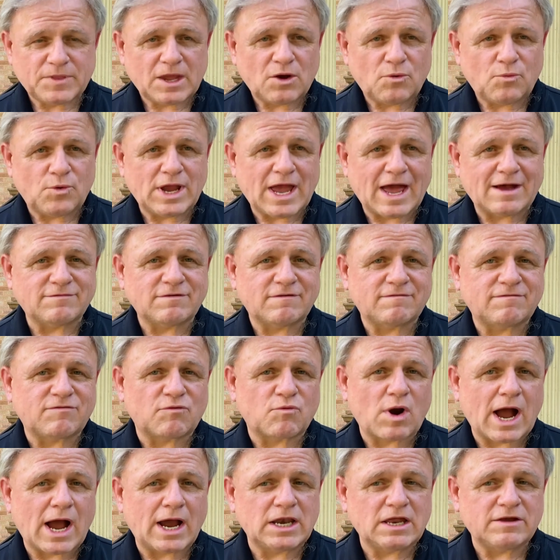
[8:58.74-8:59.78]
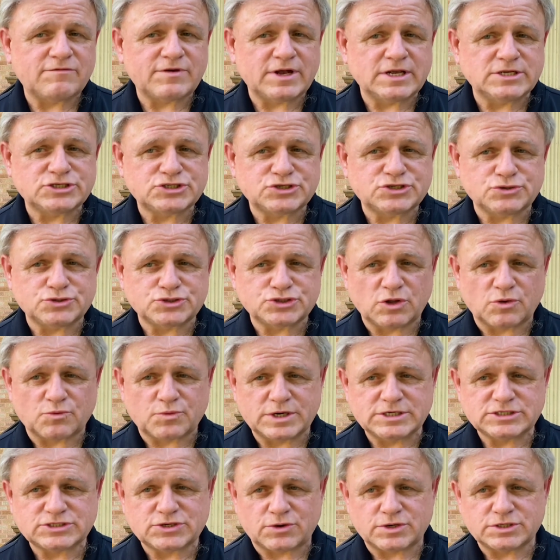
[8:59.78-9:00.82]
We have a variety of institutional
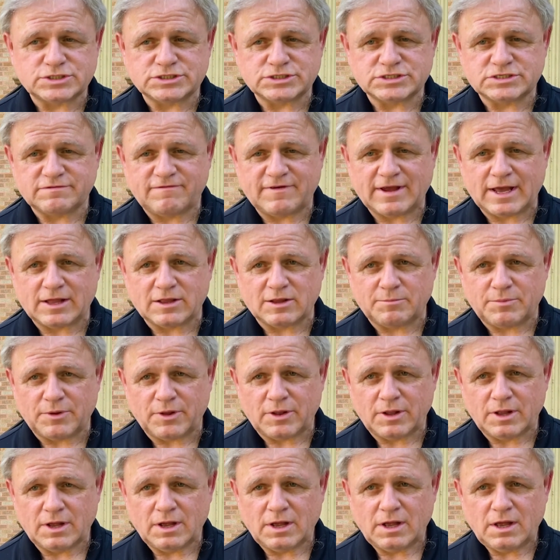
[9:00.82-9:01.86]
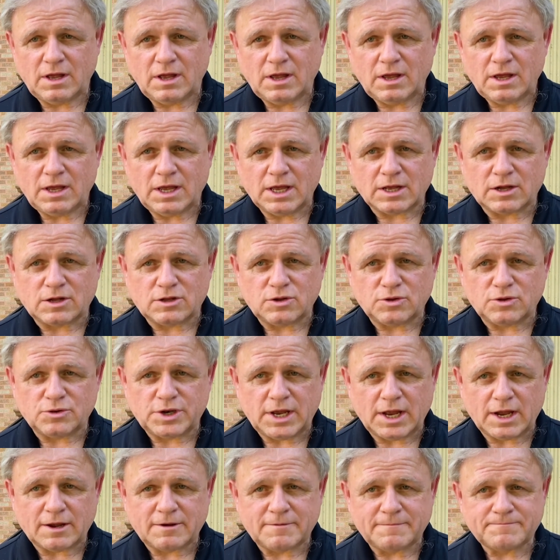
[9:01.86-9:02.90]
resources available,
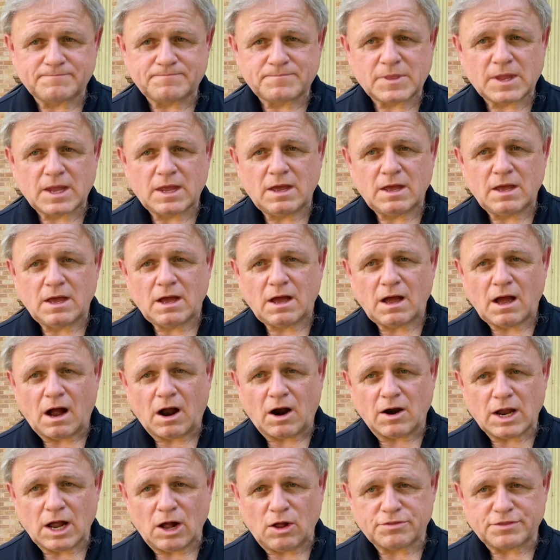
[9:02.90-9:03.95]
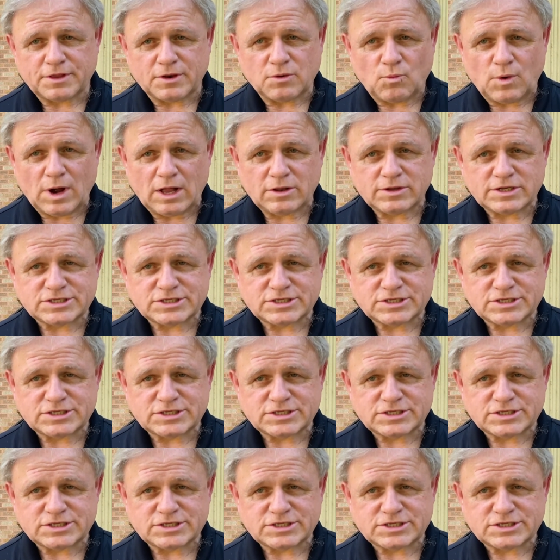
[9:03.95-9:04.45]
including our Health and Wellness